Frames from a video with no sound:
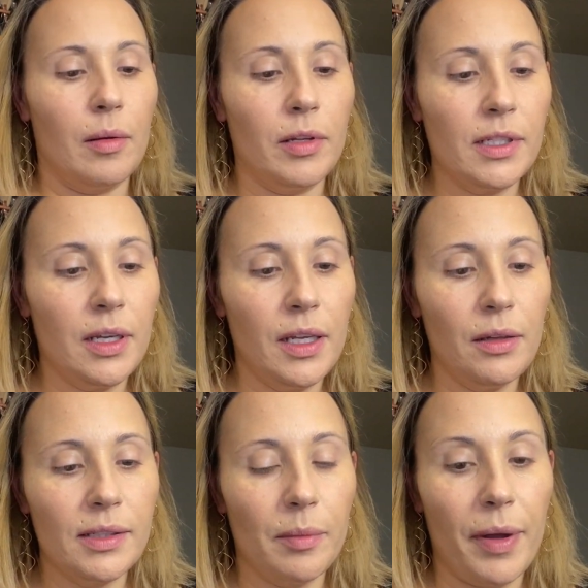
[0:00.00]
I'm also going to
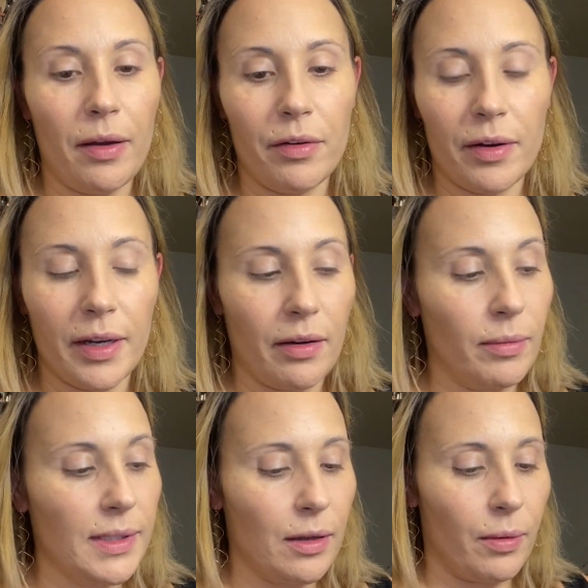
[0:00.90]
use the powder in here. I
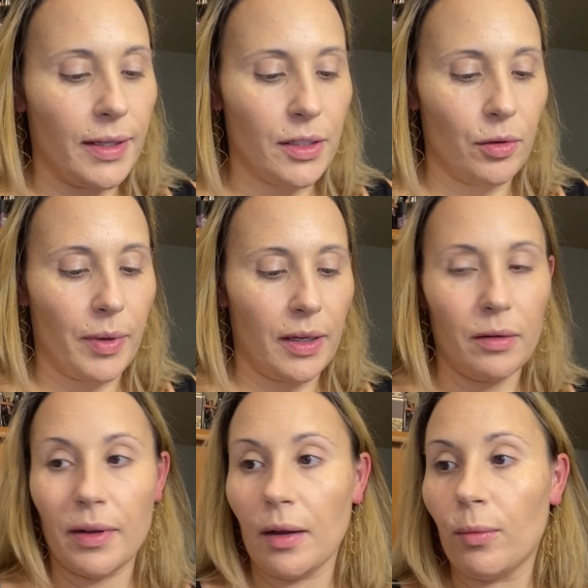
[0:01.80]
wasn't going to, but you know
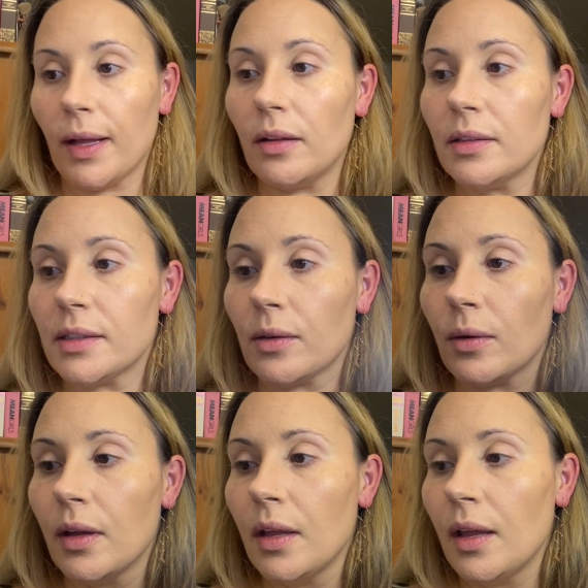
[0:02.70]
what, I will.
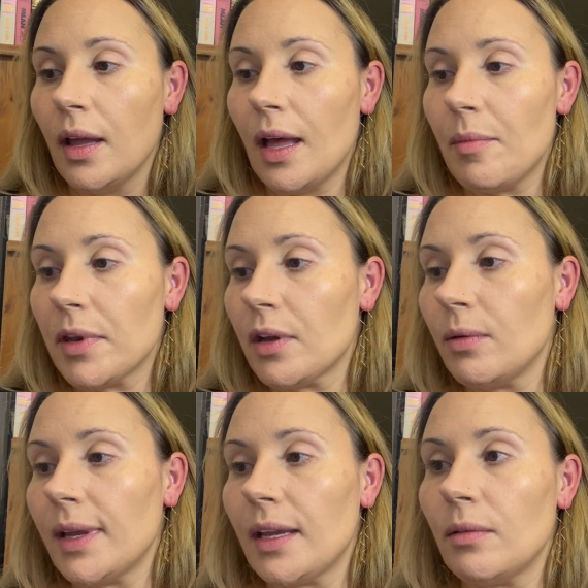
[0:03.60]
So I'm going to go
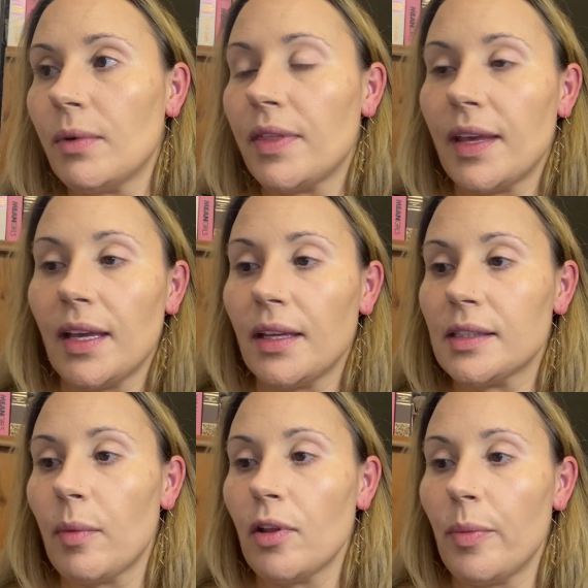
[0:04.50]
in with a
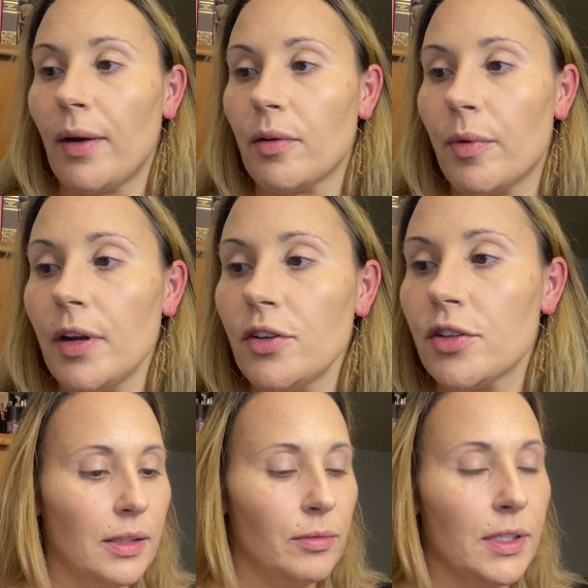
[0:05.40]
smaller powder brush.
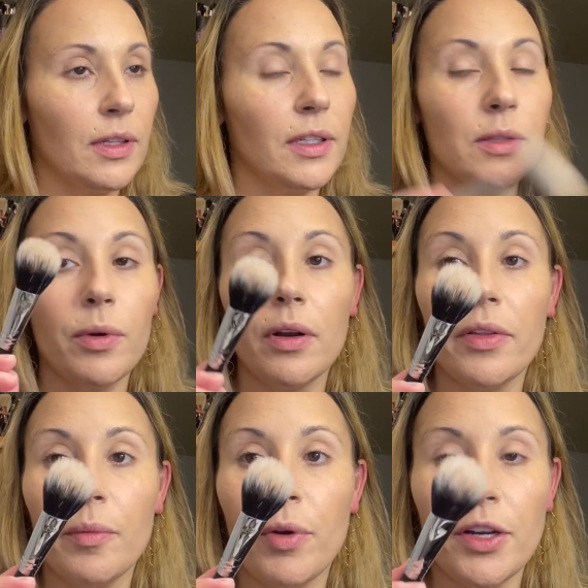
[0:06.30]
So I'm just going to swirl
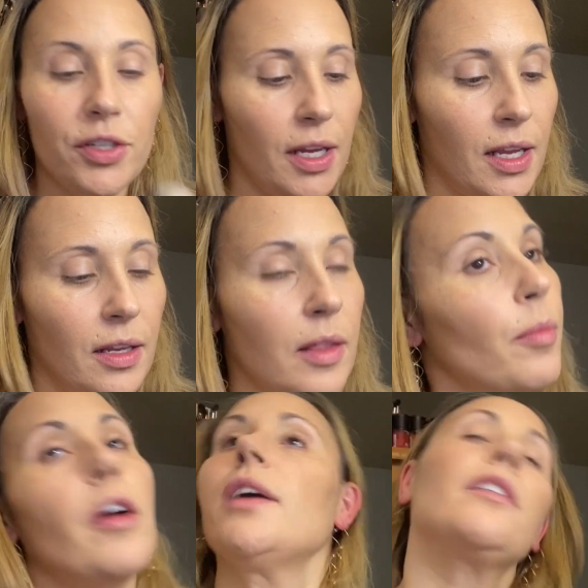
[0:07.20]
the brush into the
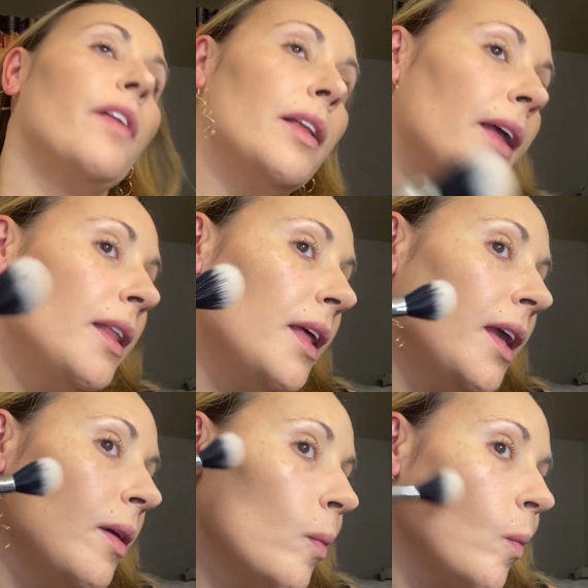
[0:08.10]
product very lightly